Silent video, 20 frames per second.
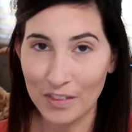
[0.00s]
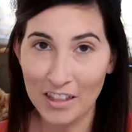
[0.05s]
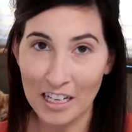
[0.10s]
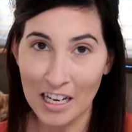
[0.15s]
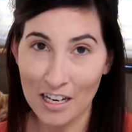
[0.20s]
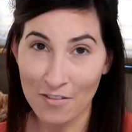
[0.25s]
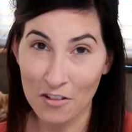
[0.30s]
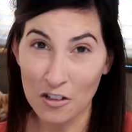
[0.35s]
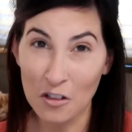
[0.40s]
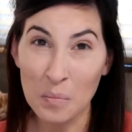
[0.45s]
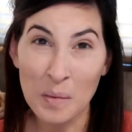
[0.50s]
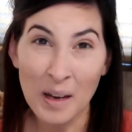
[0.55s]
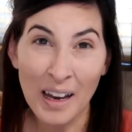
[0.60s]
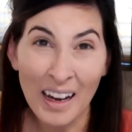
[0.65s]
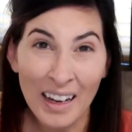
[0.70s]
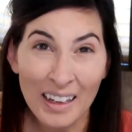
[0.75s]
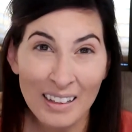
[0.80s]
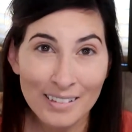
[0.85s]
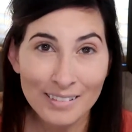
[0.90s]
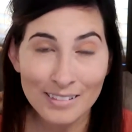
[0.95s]
I feel
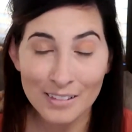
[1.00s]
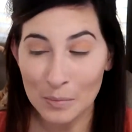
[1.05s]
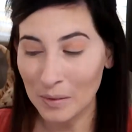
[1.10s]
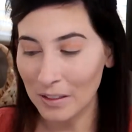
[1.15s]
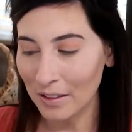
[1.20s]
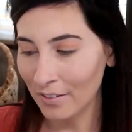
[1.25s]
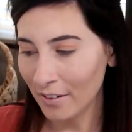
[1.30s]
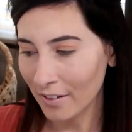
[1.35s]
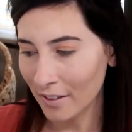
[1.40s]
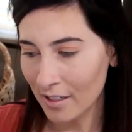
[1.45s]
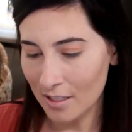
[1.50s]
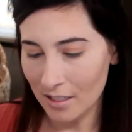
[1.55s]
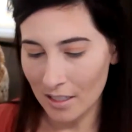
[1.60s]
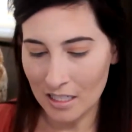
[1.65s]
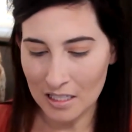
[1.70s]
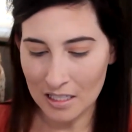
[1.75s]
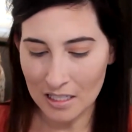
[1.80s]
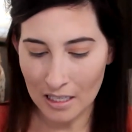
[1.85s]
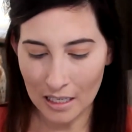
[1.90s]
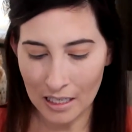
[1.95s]
bad, to be honest, and
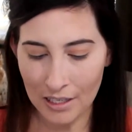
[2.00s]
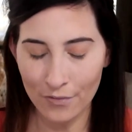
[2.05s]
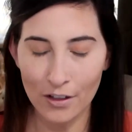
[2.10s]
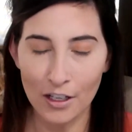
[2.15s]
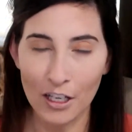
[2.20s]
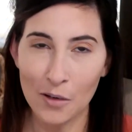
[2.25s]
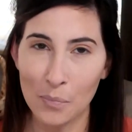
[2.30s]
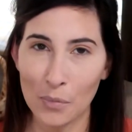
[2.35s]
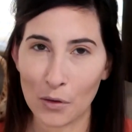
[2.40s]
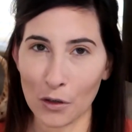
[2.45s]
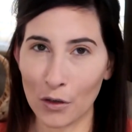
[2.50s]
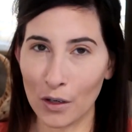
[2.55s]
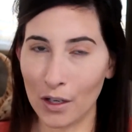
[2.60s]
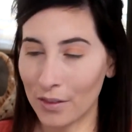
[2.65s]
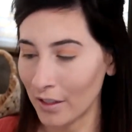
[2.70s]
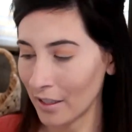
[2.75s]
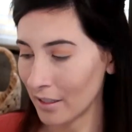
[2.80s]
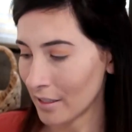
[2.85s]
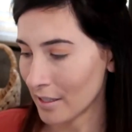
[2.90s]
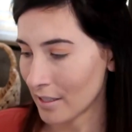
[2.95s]
it's kind of a hypocrite
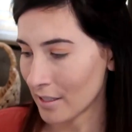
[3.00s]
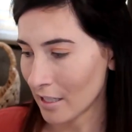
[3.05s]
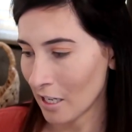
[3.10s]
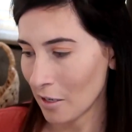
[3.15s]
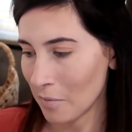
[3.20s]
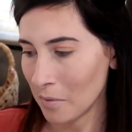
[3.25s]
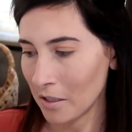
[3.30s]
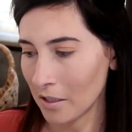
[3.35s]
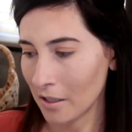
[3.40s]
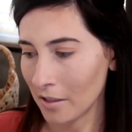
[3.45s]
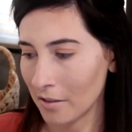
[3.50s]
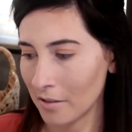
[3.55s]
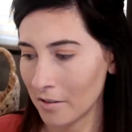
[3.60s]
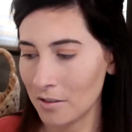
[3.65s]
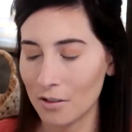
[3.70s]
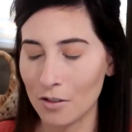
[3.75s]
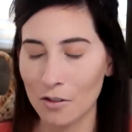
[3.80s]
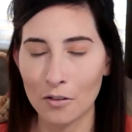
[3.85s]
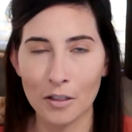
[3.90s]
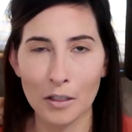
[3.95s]
thing to say, because
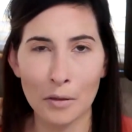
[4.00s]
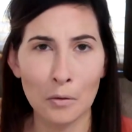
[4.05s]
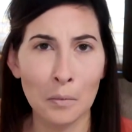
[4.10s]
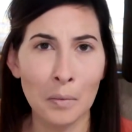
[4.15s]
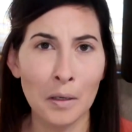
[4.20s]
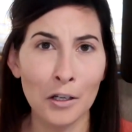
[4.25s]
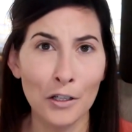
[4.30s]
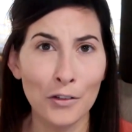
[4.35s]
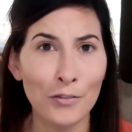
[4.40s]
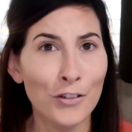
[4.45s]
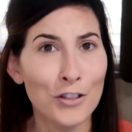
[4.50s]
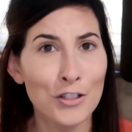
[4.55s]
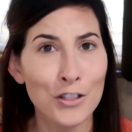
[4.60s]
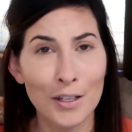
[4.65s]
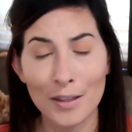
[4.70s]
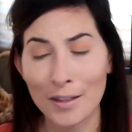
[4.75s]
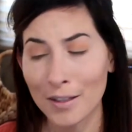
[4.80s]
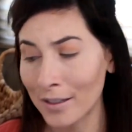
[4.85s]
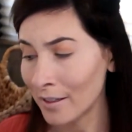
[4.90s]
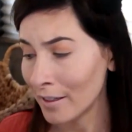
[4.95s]
you're like, well, why are you
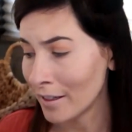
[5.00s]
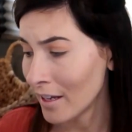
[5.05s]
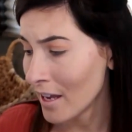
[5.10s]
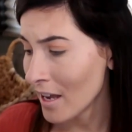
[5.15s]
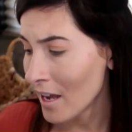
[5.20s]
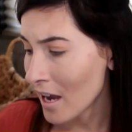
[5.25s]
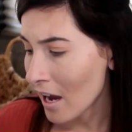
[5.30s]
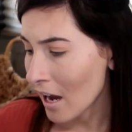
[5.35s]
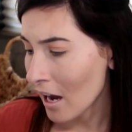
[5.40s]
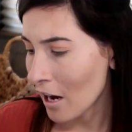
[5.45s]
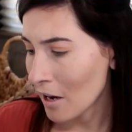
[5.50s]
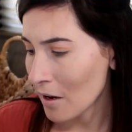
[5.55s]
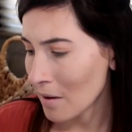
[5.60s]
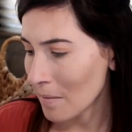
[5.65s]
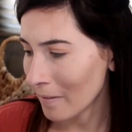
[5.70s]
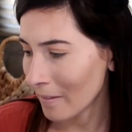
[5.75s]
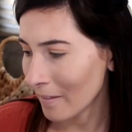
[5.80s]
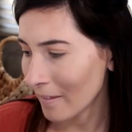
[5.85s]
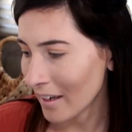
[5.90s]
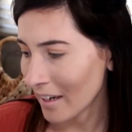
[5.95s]
fishing then?
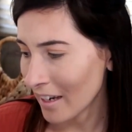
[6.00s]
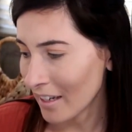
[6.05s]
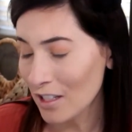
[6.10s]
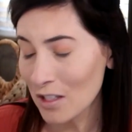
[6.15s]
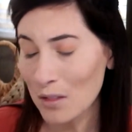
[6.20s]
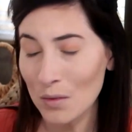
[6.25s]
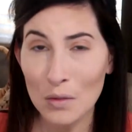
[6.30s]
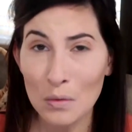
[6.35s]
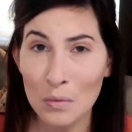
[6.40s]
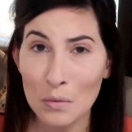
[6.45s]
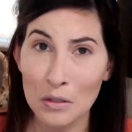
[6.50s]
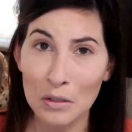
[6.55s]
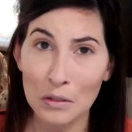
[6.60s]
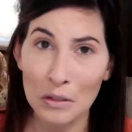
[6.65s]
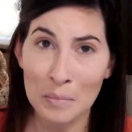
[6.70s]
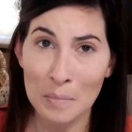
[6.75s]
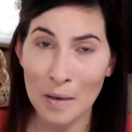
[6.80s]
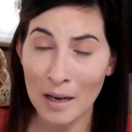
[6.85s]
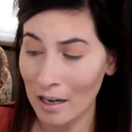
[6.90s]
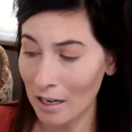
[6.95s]
I just feel
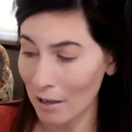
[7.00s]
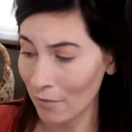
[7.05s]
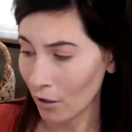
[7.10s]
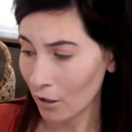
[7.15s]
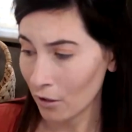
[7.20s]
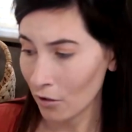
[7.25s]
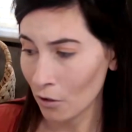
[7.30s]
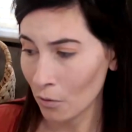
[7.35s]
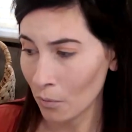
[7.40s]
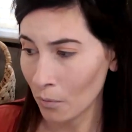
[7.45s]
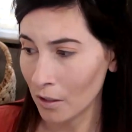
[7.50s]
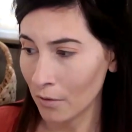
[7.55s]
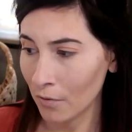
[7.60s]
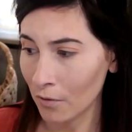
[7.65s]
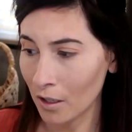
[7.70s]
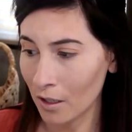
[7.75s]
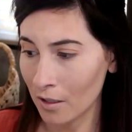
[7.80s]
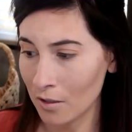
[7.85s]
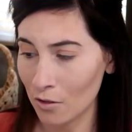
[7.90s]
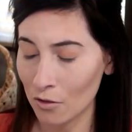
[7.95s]
really bad. I feel like they're one of
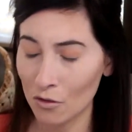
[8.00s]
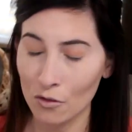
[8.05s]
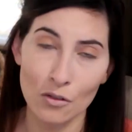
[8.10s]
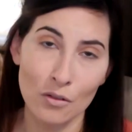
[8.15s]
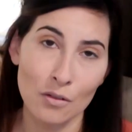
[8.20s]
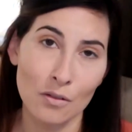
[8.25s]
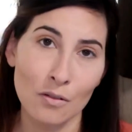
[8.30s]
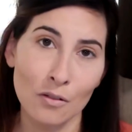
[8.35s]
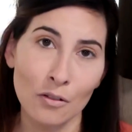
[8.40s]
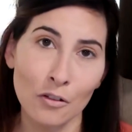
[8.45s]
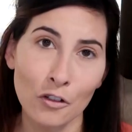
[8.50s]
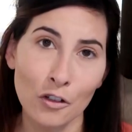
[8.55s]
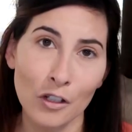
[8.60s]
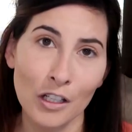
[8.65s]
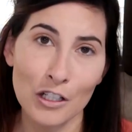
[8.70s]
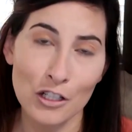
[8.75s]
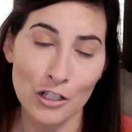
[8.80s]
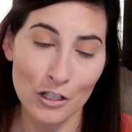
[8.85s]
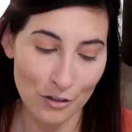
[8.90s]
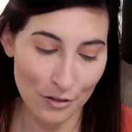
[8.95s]
God's little
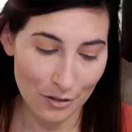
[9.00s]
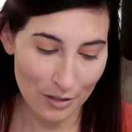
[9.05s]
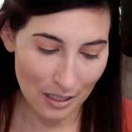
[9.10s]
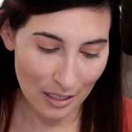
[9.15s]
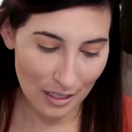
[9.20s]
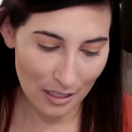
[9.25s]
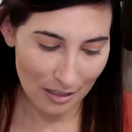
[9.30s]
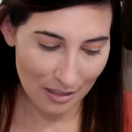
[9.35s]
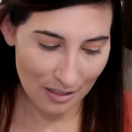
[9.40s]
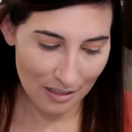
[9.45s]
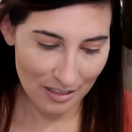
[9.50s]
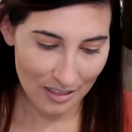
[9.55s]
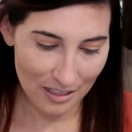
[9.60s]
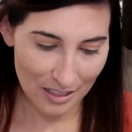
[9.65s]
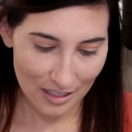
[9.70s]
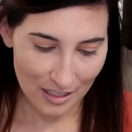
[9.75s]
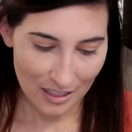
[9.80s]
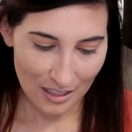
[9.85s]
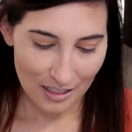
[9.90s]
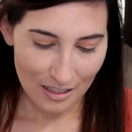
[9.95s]
creatures, and
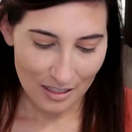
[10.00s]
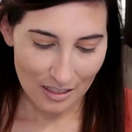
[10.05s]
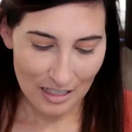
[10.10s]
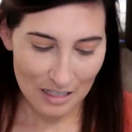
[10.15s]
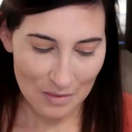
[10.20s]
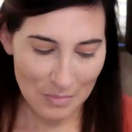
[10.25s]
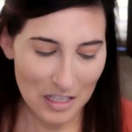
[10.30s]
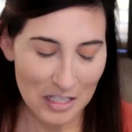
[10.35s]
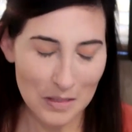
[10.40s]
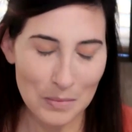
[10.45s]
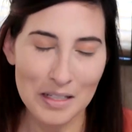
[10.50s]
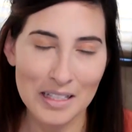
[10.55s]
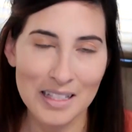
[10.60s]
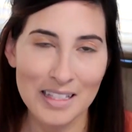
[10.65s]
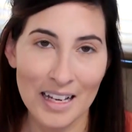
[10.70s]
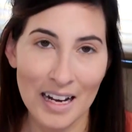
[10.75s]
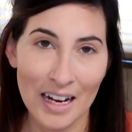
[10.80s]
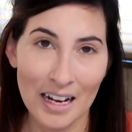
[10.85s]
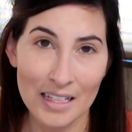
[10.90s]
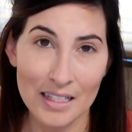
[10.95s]
it makes me
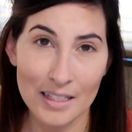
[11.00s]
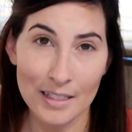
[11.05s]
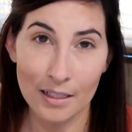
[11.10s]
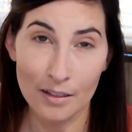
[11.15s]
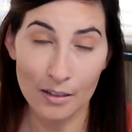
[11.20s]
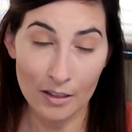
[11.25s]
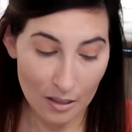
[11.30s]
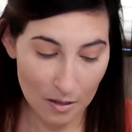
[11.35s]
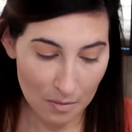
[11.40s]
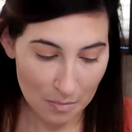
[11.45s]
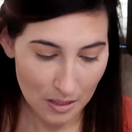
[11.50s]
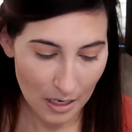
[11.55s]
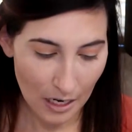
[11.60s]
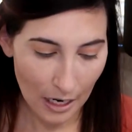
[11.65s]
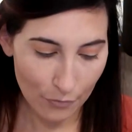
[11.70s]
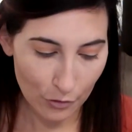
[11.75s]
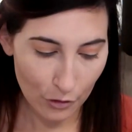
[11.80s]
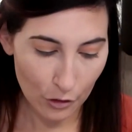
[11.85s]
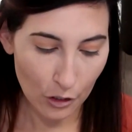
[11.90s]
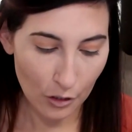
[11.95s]
sad seeing them
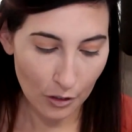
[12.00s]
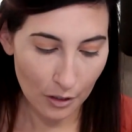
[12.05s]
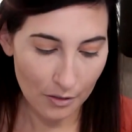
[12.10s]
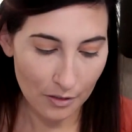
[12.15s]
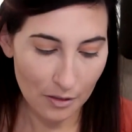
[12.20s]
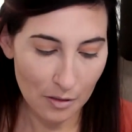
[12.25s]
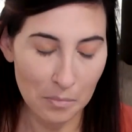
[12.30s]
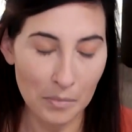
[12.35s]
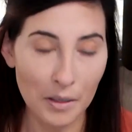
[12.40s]
have a hook in them.